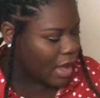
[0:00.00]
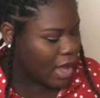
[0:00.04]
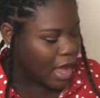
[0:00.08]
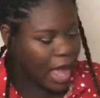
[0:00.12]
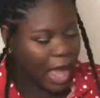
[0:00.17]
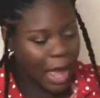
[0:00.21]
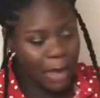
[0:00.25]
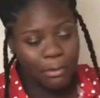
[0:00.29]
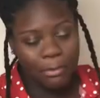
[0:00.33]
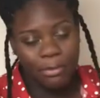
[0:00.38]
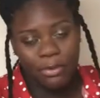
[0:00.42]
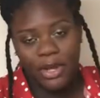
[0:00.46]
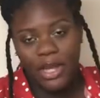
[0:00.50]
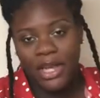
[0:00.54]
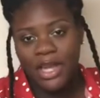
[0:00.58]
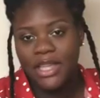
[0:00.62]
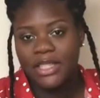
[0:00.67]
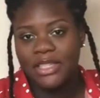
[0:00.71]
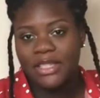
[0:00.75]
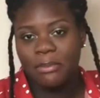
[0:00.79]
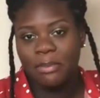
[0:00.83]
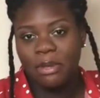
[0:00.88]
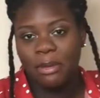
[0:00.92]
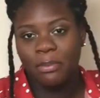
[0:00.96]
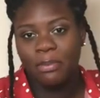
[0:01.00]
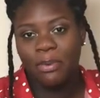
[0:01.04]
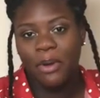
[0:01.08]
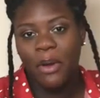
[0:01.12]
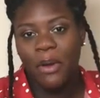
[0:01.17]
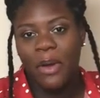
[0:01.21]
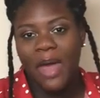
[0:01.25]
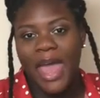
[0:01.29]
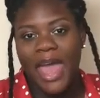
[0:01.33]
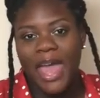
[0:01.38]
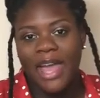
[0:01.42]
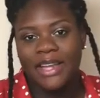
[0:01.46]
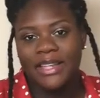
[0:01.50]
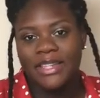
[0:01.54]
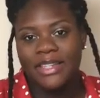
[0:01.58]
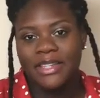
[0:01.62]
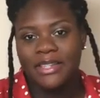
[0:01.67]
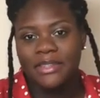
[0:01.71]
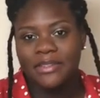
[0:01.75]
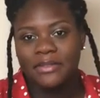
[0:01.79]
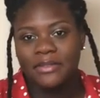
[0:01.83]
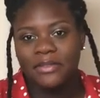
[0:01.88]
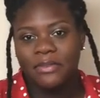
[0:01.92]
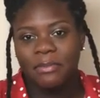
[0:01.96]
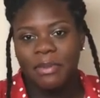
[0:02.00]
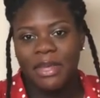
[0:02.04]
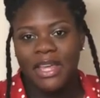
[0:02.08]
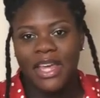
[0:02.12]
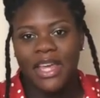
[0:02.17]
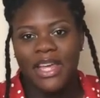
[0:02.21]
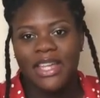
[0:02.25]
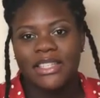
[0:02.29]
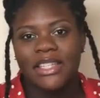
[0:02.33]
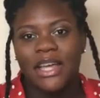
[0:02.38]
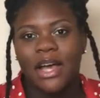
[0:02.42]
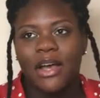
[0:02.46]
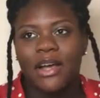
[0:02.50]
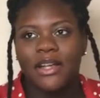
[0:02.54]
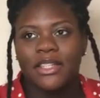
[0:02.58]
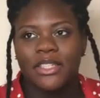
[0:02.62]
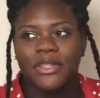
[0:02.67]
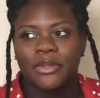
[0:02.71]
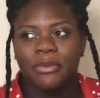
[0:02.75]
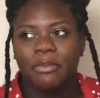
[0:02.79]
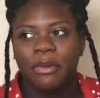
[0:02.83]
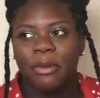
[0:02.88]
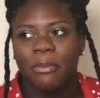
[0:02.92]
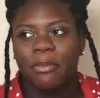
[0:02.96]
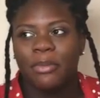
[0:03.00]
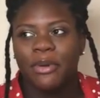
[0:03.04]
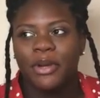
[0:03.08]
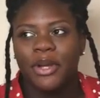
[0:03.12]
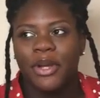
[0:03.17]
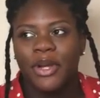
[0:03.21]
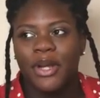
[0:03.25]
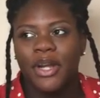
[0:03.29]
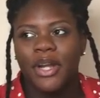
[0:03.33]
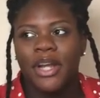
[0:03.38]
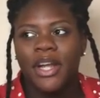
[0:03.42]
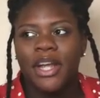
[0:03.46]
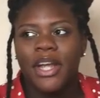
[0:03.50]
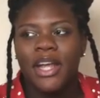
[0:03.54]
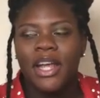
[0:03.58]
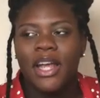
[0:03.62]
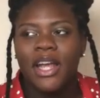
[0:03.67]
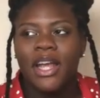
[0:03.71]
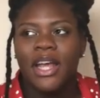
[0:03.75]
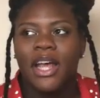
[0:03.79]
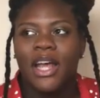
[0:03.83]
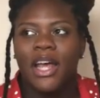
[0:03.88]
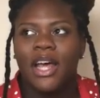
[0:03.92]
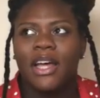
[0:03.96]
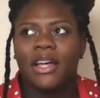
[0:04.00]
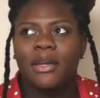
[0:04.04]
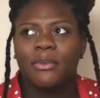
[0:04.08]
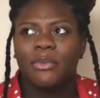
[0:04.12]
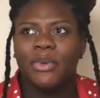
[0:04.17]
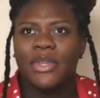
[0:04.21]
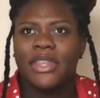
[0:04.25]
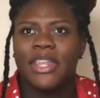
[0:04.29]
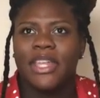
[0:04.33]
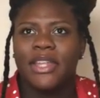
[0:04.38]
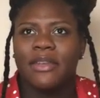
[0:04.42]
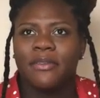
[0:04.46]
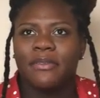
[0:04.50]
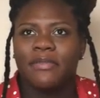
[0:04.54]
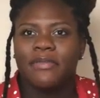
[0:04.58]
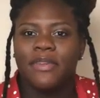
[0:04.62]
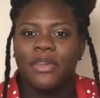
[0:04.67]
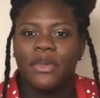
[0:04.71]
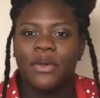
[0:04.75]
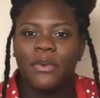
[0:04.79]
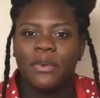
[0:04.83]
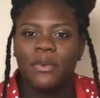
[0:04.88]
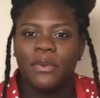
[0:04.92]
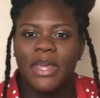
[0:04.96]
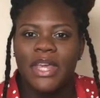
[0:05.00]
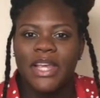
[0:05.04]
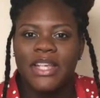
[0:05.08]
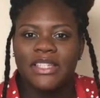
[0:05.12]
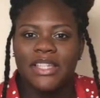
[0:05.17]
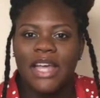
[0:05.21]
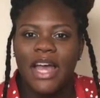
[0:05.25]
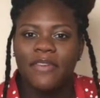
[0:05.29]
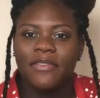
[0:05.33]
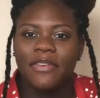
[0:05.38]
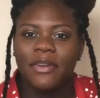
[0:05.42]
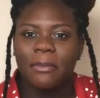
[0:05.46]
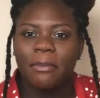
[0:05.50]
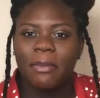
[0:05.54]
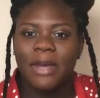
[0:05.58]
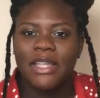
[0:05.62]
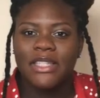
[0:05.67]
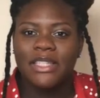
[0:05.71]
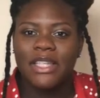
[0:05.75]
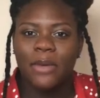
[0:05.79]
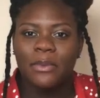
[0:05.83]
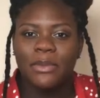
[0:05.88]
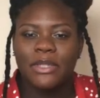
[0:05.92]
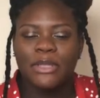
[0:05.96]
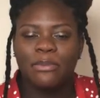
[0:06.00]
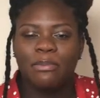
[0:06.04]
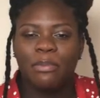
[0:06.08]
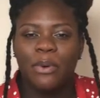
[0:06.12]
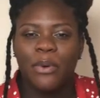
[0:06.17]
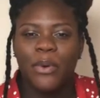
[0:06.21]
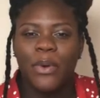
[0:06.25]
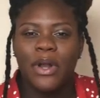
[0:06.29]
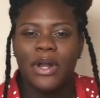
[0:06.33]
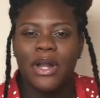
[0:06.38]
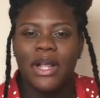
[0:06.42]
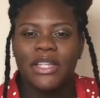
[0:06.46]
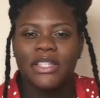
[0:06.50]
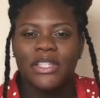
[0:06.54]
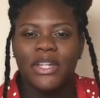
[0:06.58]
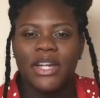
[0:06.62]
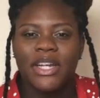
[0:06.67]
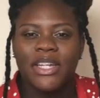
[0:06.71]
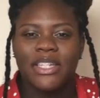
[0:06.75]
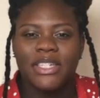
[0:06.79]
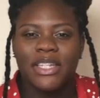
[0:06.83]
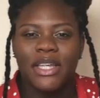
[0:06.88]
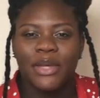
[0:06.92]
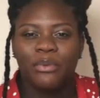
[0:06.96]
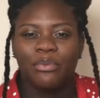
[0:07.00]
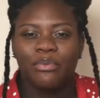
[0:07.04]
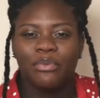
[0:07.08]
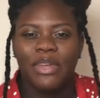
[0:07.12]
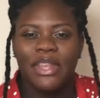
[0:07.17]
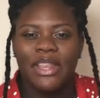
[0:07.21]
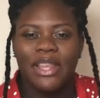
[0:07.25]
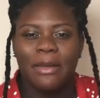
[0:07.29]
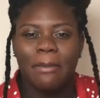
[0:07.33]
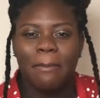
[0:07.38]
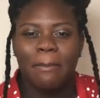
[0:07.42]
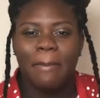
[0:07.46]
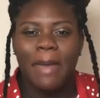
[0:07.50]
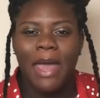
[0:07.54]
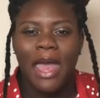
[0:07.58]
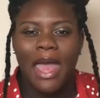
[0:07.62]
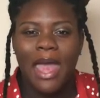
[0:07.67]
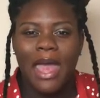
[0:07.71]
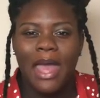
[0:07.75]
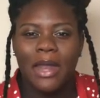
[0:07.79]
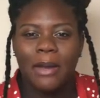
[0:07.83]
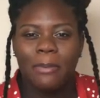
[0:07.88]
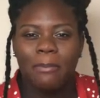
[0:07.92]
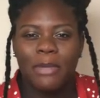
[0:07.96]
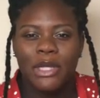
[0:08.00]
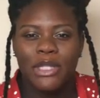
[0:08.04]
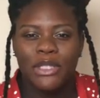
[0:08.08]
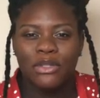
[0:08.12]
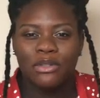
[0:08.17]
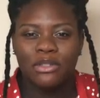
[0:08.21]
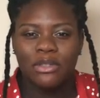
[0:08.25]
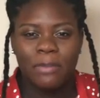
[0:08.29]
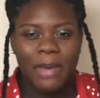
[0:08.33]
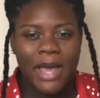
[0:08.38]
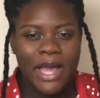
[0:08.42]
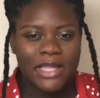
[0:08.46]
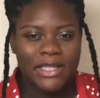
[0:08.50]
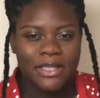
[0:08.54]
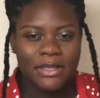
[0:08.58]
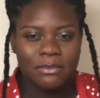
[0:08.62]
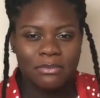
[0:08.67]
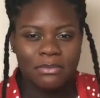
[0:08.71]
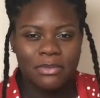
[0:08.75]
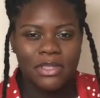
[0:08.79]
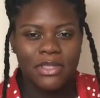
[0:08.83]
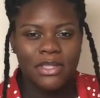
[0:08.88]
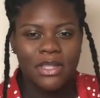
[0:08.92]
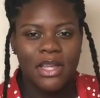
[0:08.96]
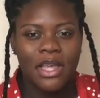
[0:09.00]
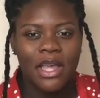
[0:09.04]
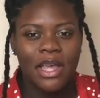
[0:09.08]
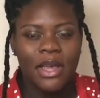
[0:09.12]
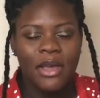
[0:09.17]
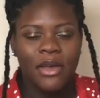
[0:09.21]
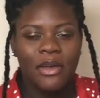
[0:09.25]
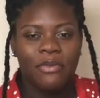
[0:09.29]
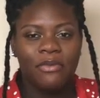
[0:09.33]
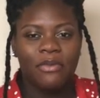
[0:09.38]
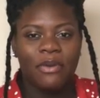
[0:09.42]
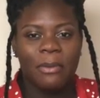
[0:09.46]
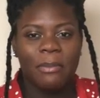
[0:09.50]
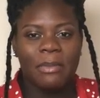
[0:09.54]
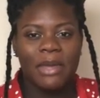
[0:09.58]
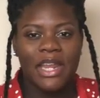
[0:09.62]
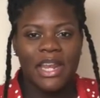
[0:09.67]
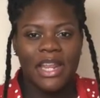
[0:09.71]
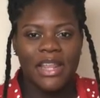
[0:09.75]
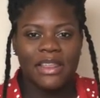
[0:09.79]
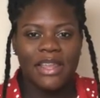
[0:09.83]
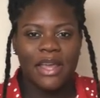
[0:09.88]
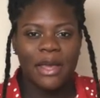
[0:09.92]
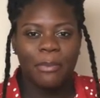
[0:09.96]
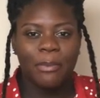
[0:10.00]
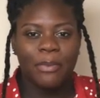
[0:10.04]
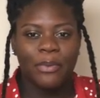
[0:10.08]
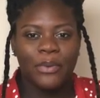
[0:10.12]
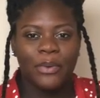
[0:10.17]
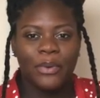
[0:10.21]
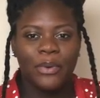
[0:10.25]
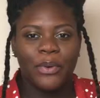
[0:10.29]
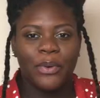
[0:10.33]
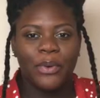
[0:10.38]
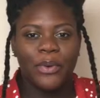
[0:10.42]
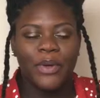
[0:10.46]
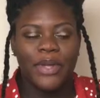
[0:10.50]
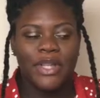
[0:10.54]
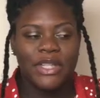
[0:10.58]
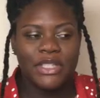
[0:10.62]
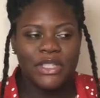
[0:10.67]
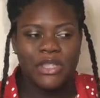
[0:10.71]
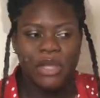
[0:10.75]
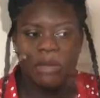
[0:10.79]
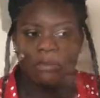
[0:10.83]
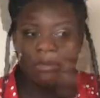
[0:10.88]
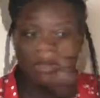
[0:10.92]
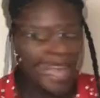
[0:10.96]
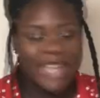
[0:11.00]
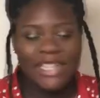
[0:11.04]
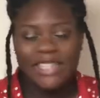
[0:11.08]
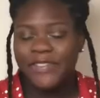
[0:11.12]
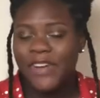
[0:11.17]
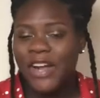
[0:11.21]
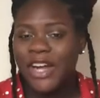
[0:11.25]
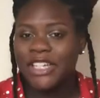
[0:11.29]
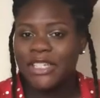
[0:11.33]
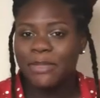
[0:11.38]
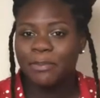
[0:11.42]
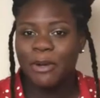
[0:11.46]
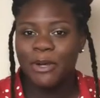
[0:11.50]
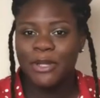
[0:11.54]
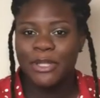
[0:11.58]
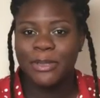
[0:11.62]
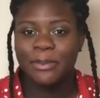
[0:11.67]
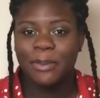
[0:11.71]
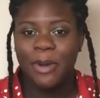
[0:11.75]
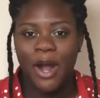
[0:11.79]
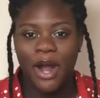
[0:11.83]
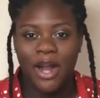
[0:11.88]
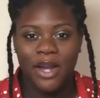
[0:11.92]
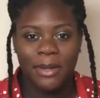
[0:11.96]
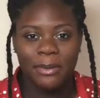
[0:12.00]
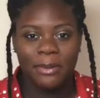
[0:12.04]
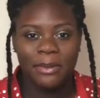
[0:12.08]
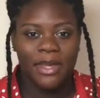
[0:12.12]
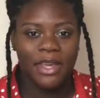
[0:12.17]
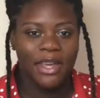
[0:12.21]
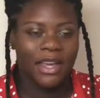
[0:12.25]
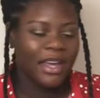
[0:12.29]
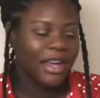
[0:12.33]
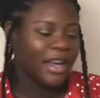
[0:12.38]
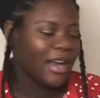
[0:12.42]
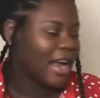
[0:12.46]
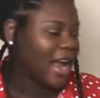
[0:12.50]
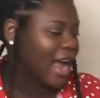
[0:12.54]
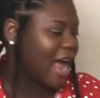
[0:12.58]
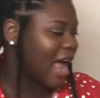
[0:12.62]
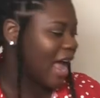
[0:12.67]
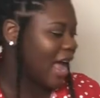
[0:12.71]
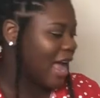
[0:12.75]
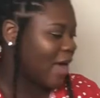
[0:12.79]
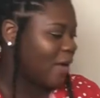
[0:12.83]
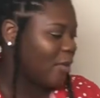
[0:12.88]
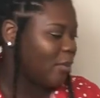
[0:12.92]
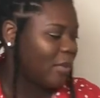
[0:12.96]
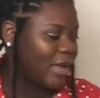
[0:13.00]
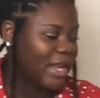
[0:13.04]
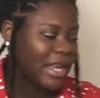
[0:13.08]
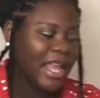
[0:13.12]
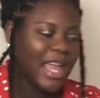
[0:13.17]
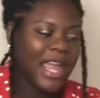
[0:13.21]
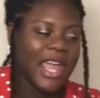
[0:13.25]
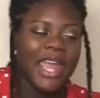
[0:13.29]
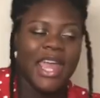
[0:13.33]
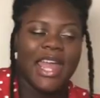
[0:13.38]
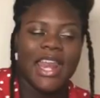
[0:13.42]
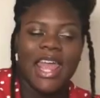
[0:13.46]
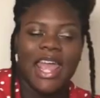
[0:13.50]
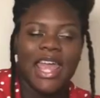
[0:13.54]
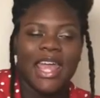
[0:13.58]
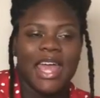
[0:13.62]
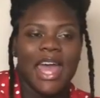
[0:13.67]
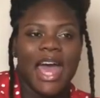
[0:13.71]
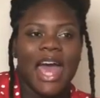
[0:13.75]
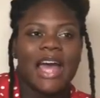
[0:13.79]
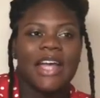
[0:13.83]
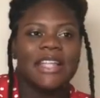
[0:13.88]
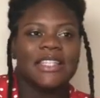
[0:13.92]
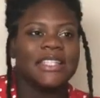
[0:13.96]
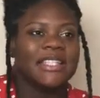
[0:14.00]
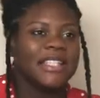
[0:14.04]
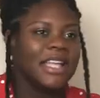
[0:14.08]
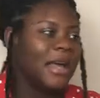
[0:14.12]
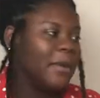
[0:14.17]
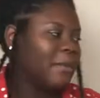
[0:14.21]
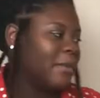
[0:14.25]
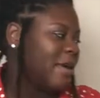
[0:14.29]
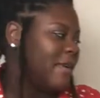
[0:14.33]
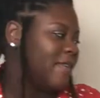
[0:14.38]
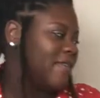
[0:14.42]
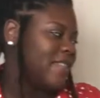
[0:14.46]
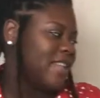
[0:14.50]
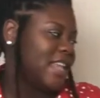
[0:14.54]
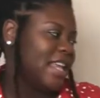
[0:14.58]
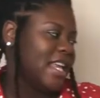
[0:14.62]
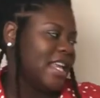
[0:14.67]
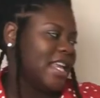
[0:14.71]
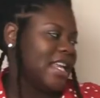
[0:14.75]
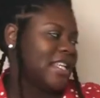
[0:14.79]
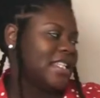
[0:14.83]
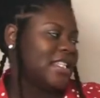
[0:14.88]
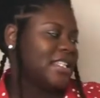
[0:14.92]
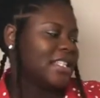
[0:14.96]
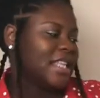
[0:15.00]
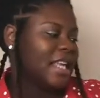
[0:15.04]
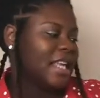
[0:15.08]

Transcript: I'm bringing to be proactive, because I also remember within a few weeks after my son was born, I started to get really bad muscle spasms from getting the epidural. And so I'm just, as far as postpartum care, I went ahead and got some of these